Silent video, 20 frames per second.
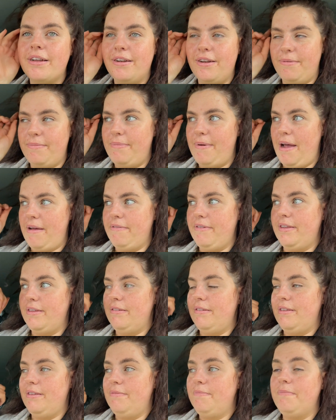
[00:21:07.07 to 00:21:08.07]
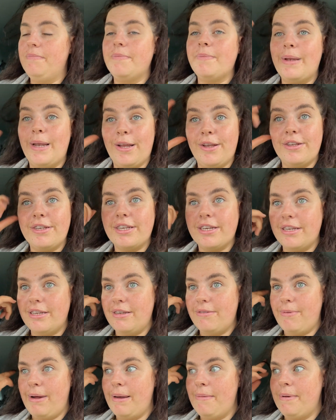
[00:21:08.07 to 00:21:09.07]
No, breakfast. Lunch at
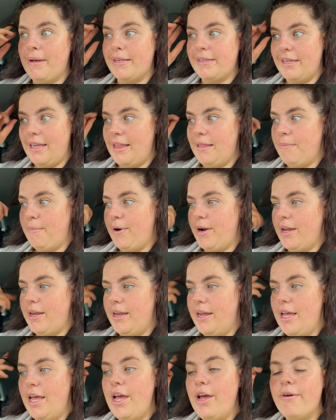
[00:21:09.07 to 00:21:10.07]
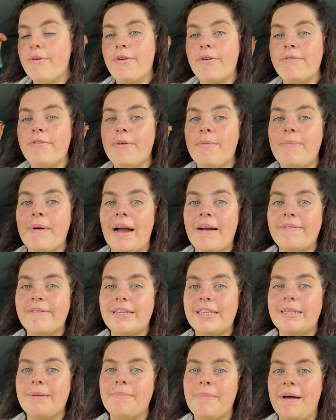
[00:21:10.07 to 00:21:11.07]
20 past 8 in the morning. I'm for
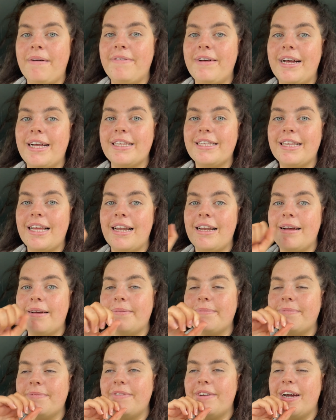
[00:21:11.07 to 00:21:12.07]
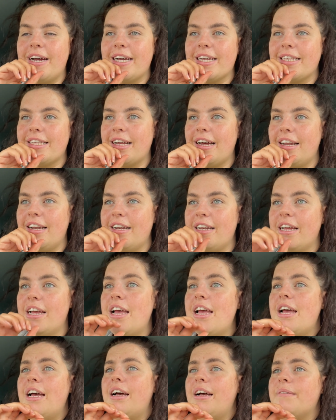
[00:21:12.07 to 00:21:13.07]
breakfast in Belfast and I'm very excited.
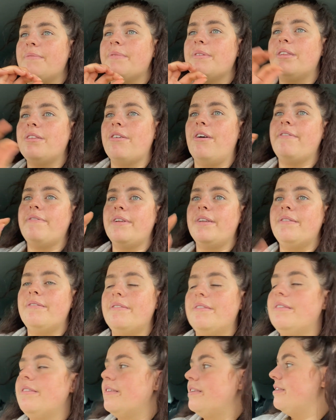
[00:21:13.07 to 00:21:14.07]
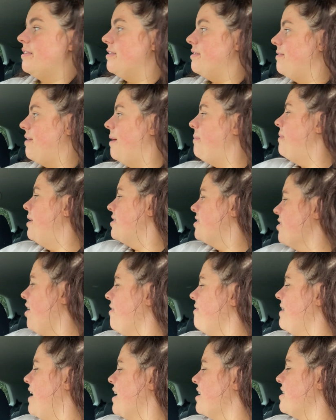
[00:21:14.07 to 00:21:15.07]
I'm starving. I'm not
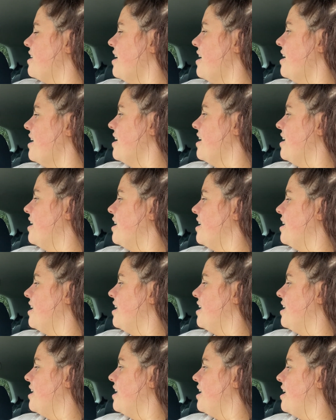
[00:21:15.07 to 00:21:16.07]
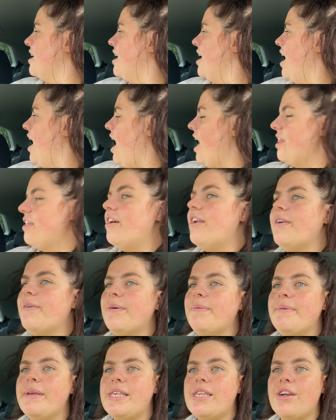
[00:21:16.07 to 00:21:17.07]
starving actually. I'm starving. I thought I would
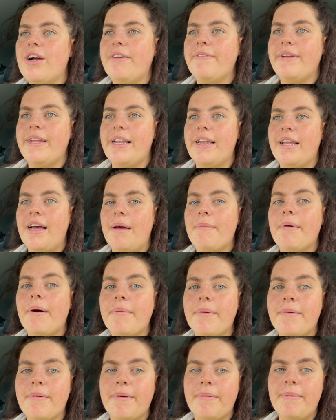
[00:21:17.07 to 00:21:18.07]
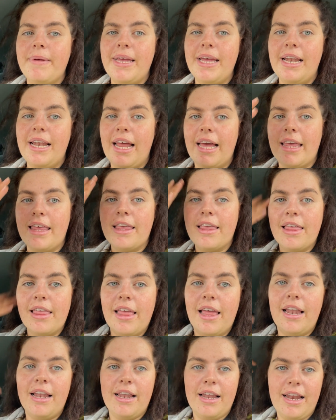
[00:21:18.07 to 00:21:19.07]
be starving. I probably will be. Like
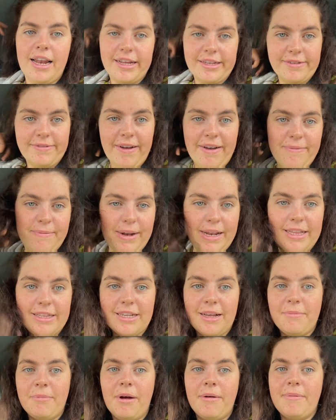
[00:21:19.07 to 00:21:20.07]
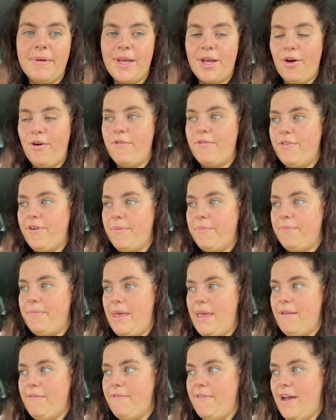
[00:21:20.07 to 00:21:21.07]
in the next five minutes, I'll probably go from
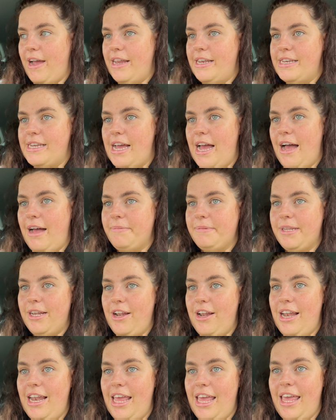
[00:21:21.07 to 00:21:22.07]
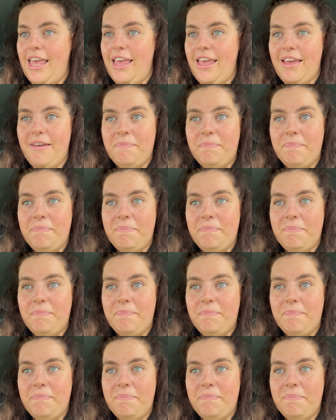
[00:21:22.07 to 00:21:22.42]
being fine to absolutely